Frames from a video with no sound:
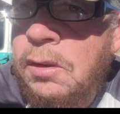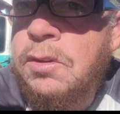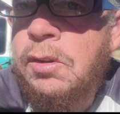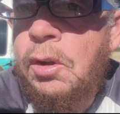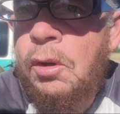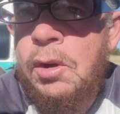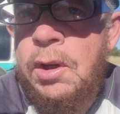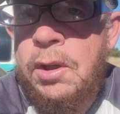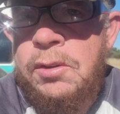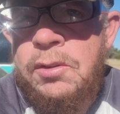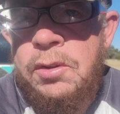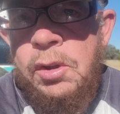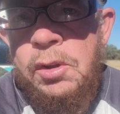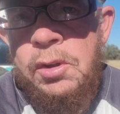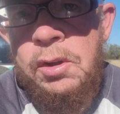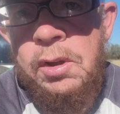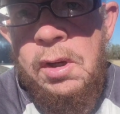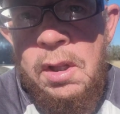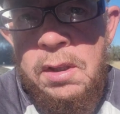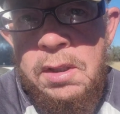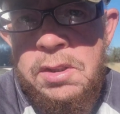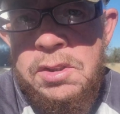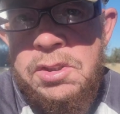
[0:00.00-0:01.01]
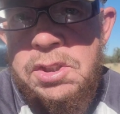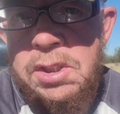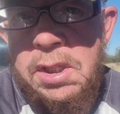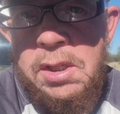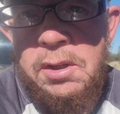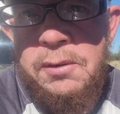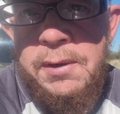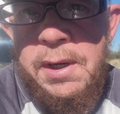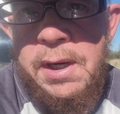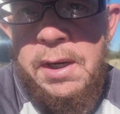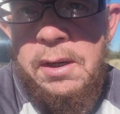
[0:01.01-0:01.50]
So we turned on the
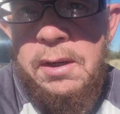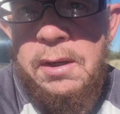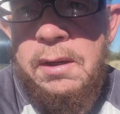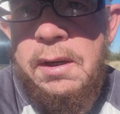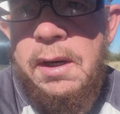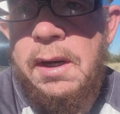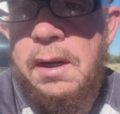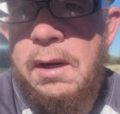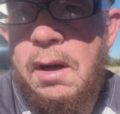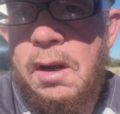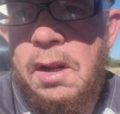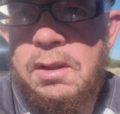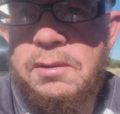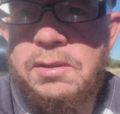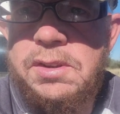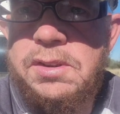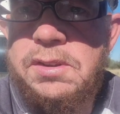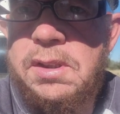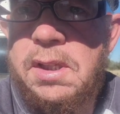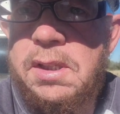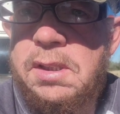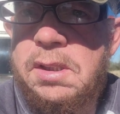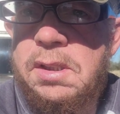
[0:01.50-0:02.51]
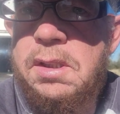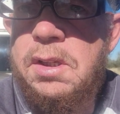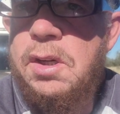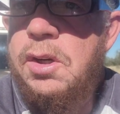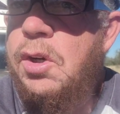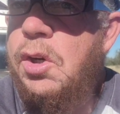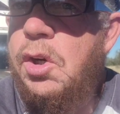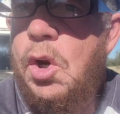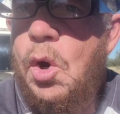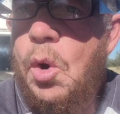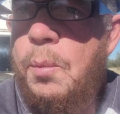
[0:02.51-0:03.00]
generator and all of a sudden,
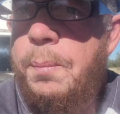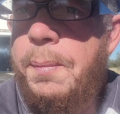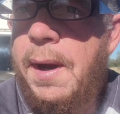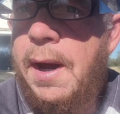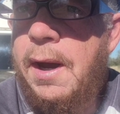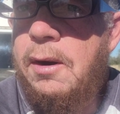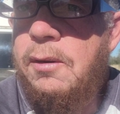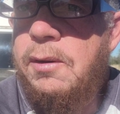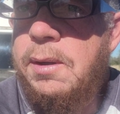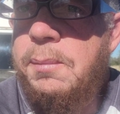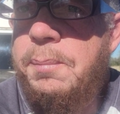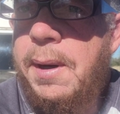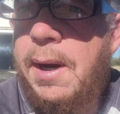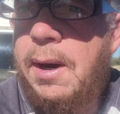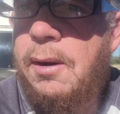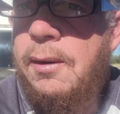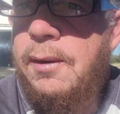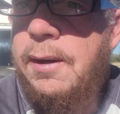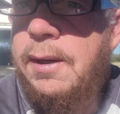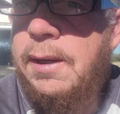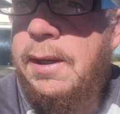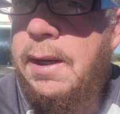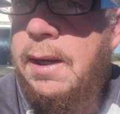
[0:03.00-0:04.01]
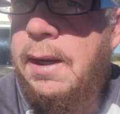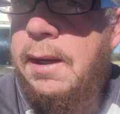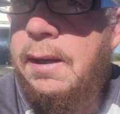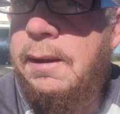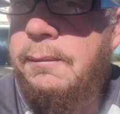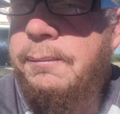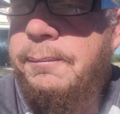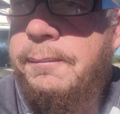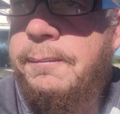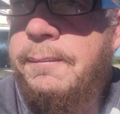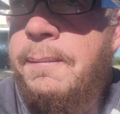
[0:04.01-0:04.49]
no battery power
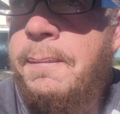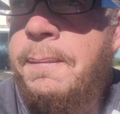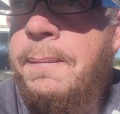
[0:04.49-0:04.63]
again.